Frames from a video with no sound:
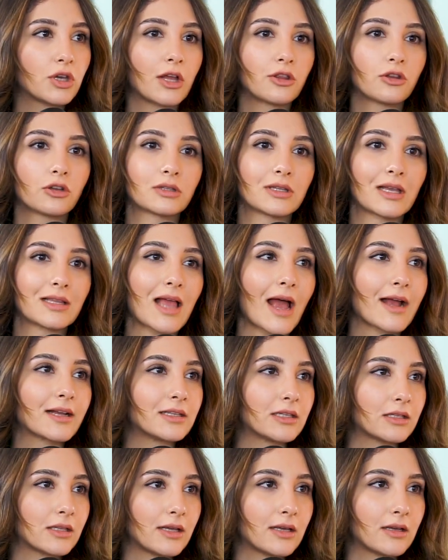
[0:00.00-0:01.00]
You cannot
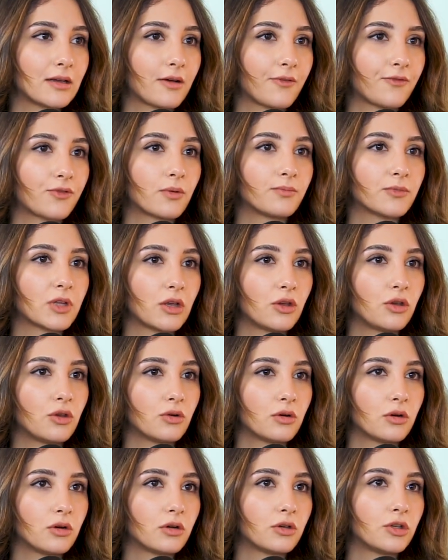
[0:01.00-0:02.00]
deduct it from the
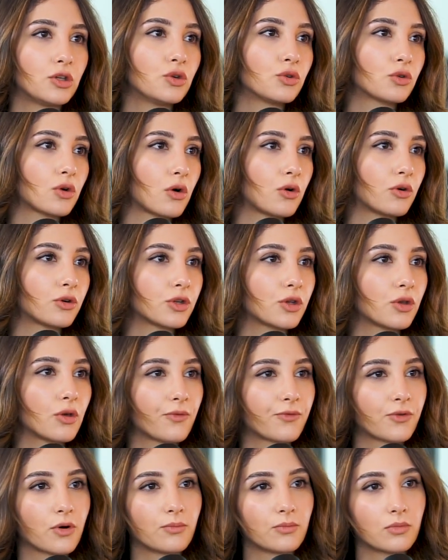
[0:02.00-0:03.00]
euro or
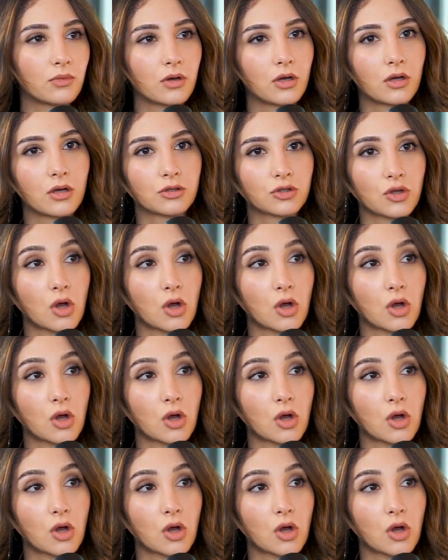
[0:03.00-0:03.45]
from